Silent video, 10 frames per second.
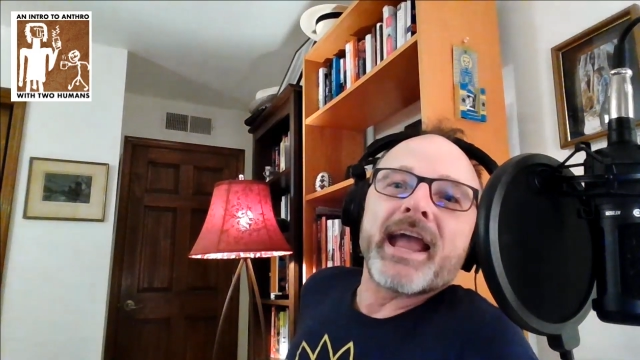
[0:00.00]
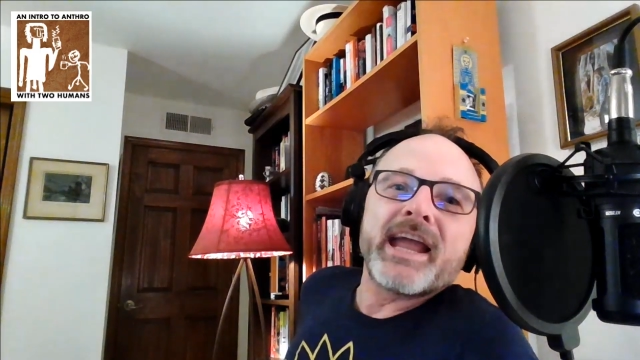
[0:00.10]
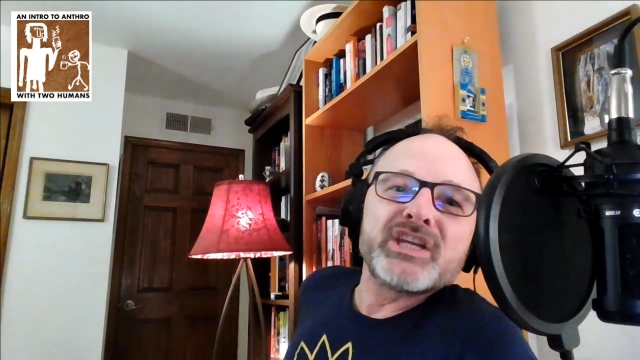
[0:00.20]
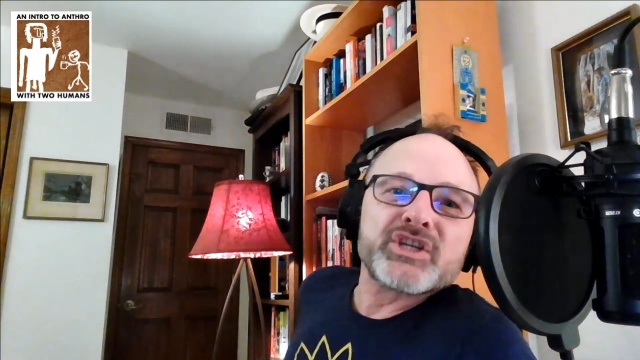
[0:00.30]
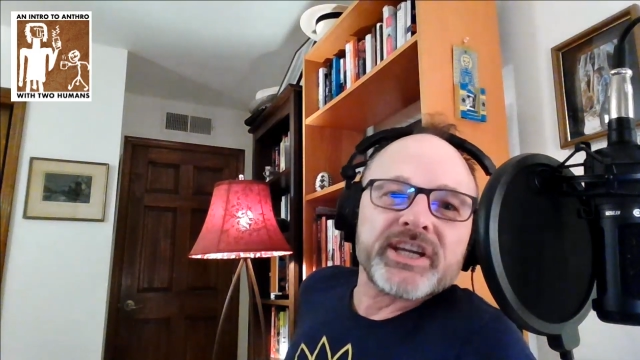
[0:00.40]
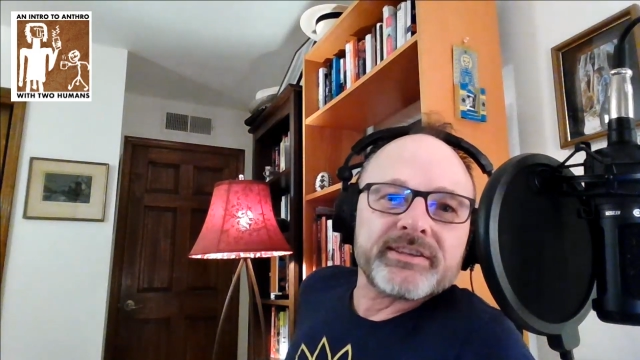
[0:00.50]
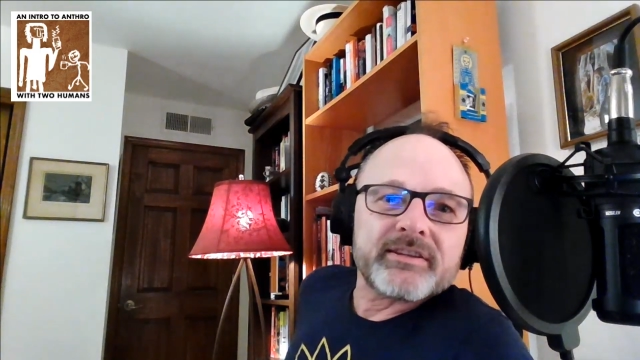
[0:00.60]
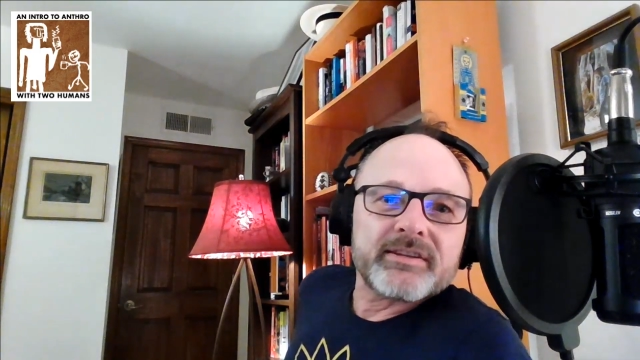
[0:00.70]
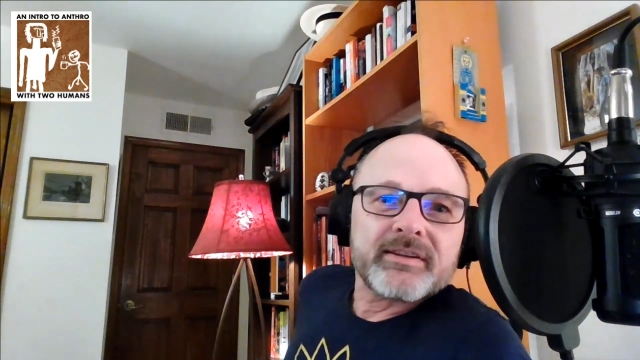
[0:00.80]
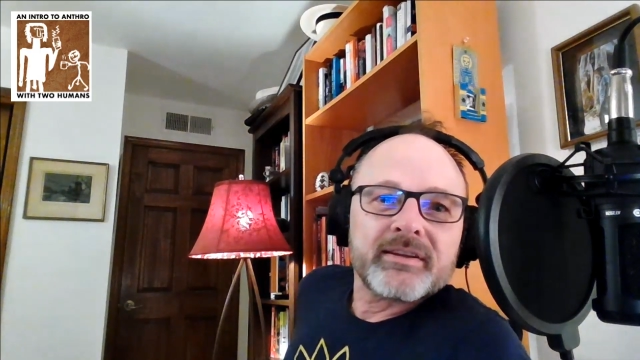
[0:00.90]

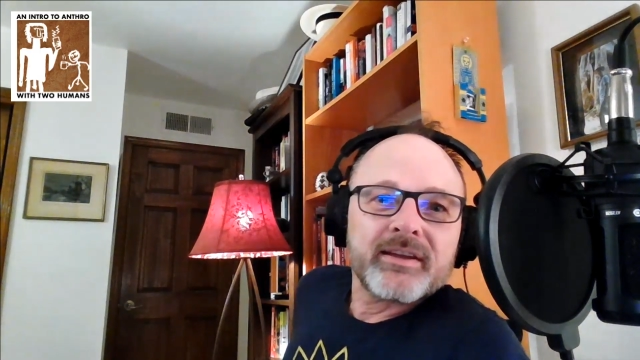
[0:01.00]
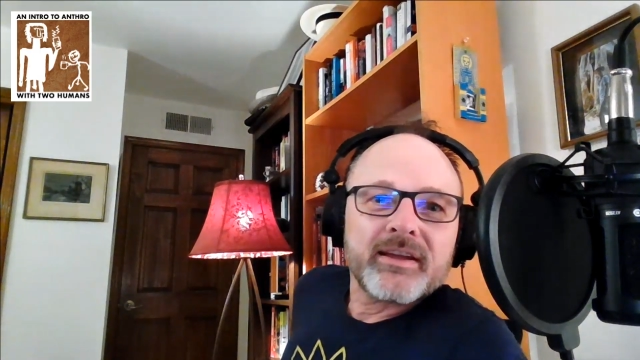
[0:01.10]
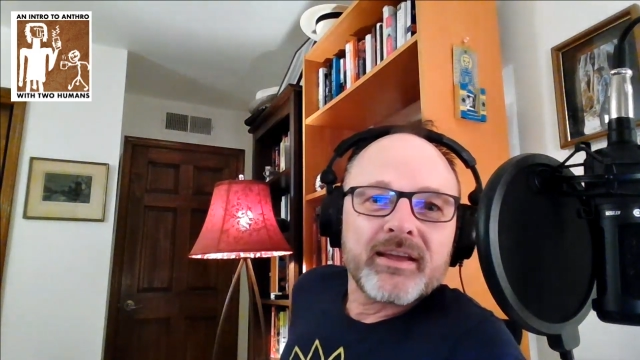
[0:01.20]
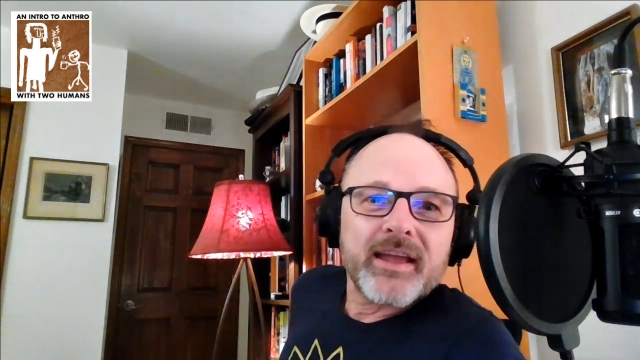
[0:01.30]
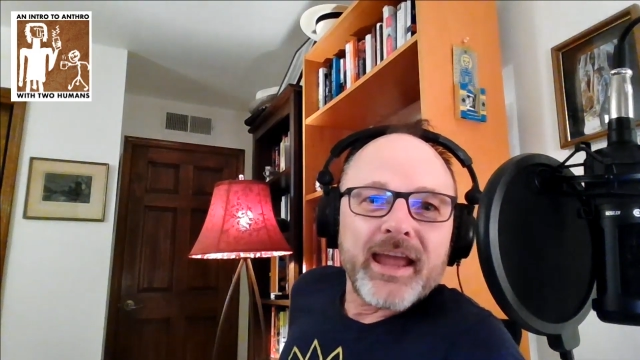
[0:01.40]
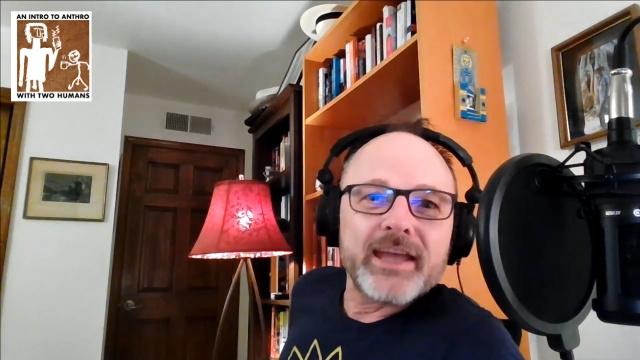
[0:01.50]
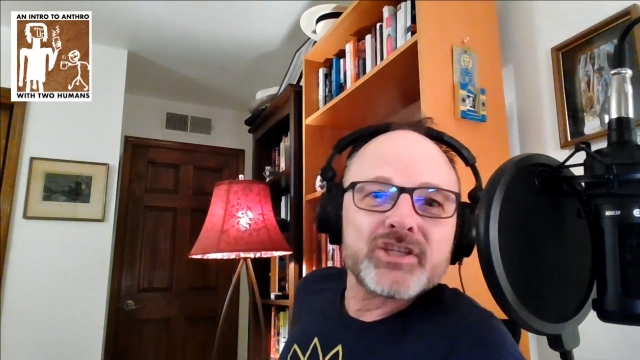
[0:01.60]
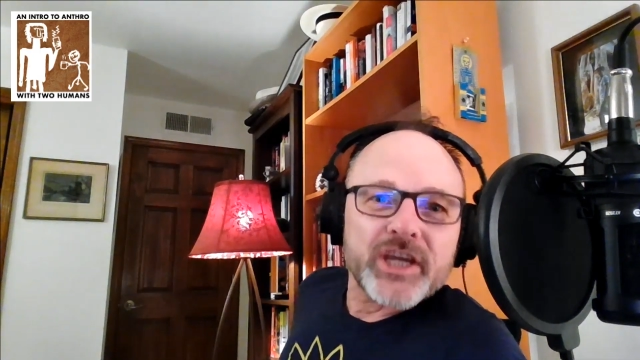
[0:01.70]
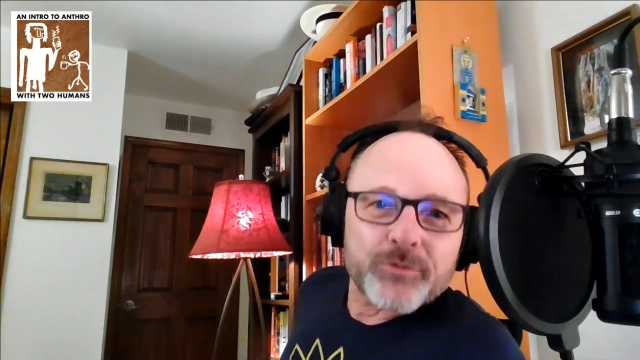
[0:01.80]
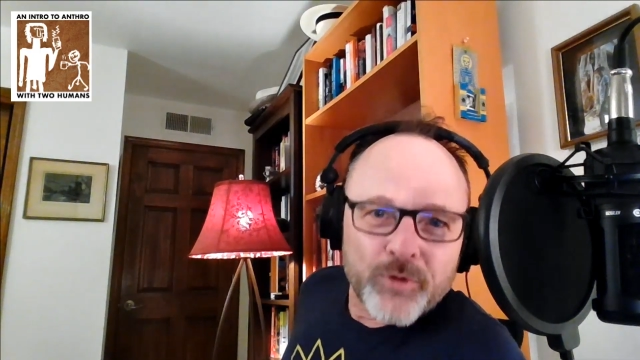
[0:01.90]
ancient
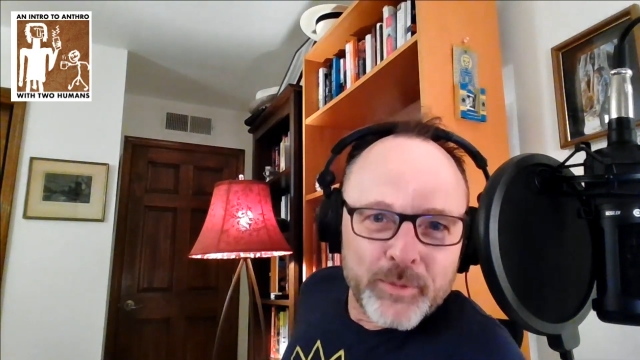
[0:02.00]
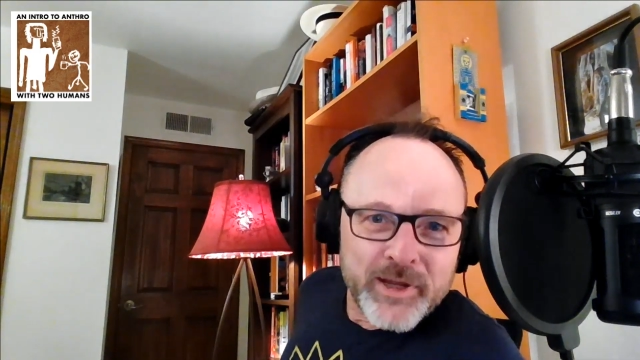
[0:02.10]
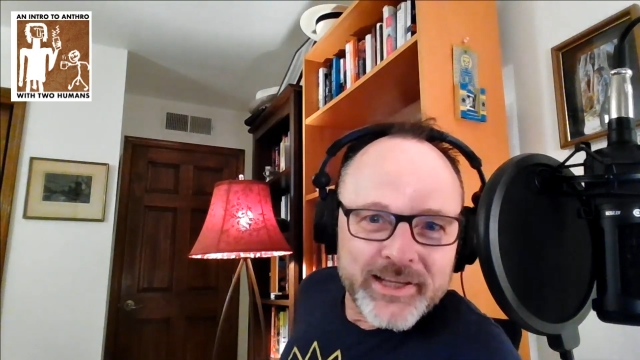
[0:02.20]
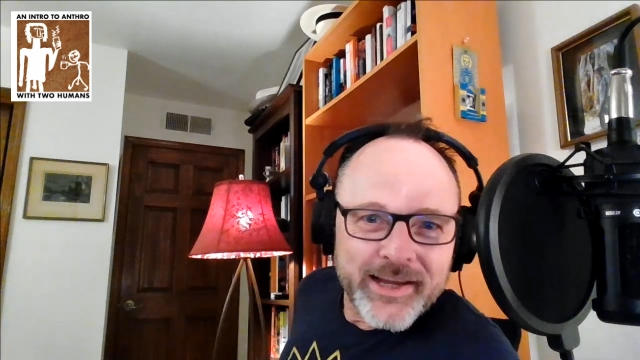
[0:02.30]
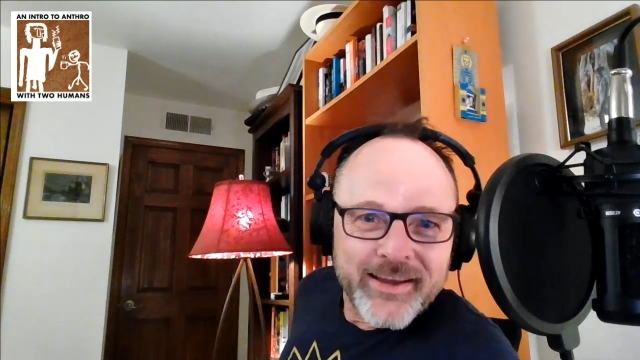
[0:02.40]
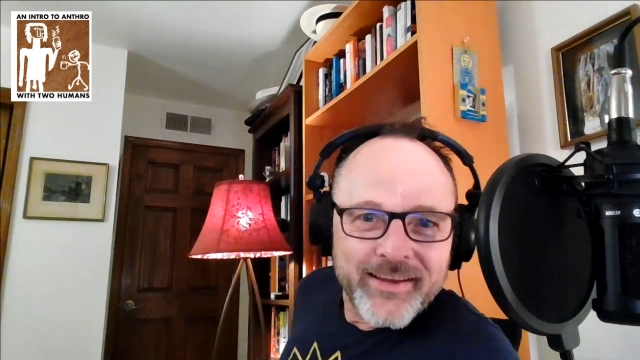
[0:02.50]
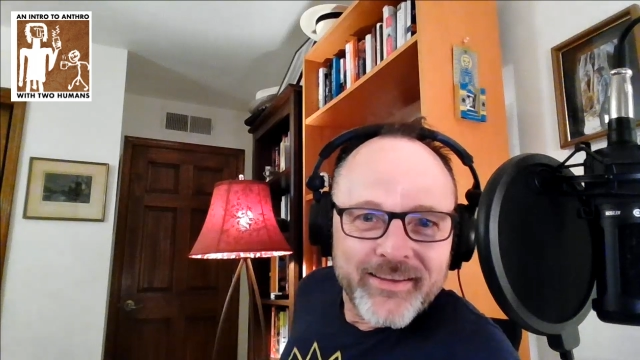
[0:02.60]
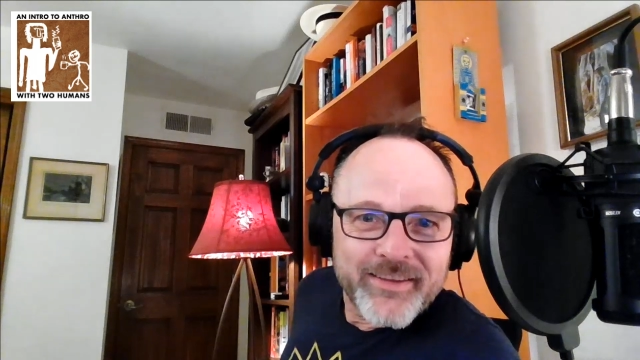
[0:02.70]
remedy.